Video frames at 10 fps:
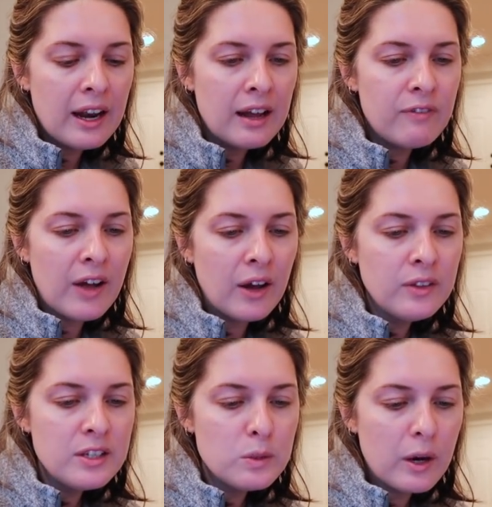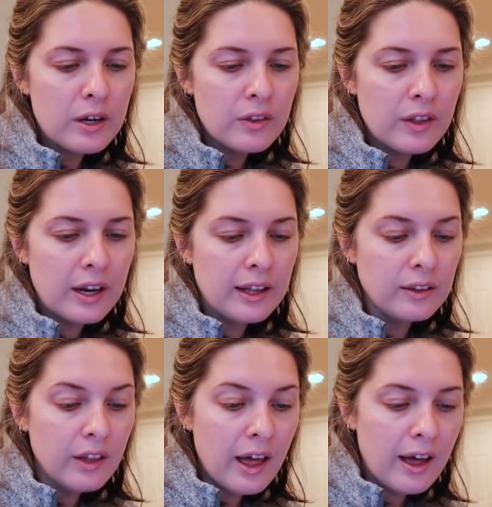And I found this sweater that I
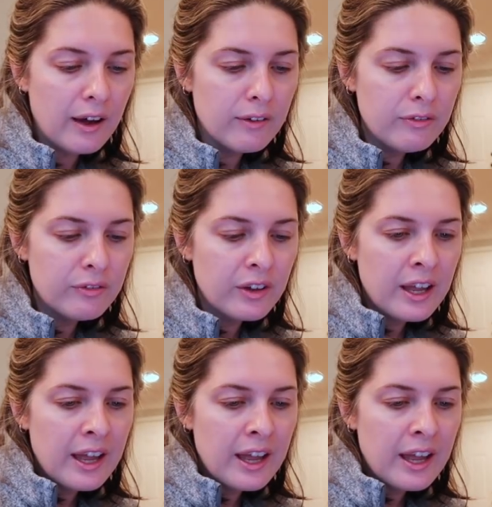love